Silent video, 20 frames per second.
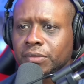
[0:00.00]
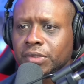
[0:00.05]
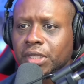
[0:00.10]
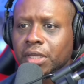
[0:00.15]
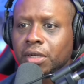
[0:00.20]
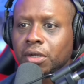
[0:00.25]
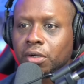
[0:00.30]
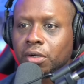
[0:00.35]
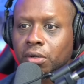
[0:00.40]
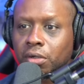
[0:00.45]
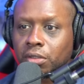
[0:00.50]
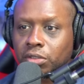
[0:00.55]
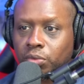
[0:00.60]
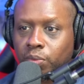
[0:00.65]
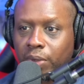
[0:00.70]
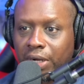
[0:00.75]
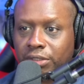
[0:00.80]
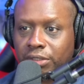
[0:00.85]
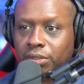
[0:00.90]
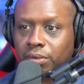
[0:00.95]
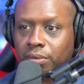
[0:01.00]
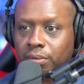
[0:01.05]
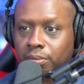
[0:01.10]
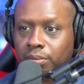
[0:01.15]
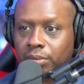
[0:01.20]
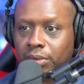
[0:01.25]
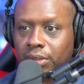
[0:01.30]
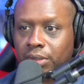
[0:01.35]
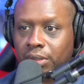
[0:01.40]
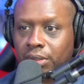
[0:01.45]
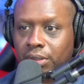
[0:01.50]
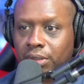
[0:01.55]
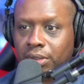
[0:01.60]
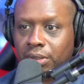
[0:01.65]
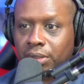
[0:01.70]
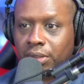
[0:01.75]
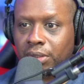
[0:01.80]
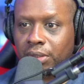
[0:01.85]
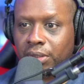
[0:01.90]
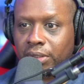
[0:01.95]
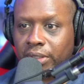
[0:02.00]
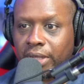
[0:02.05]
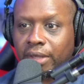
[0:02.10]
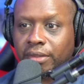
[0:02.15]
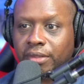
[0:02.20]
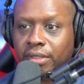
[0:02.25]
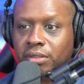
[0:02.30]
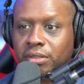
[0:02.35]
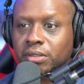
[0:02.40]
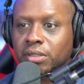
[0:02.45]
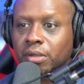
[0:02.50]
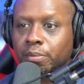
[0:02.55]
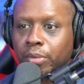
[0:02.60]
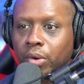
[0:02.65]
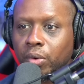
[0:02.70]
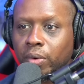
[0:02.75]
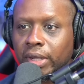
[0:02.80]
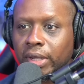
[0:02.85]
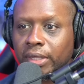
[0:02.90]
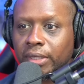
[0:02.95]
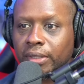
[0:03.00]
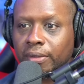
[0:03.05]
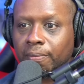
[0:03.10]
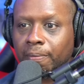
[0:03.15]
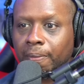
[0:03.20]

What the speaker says: in a girl's restroom. Yeah, this is a boy.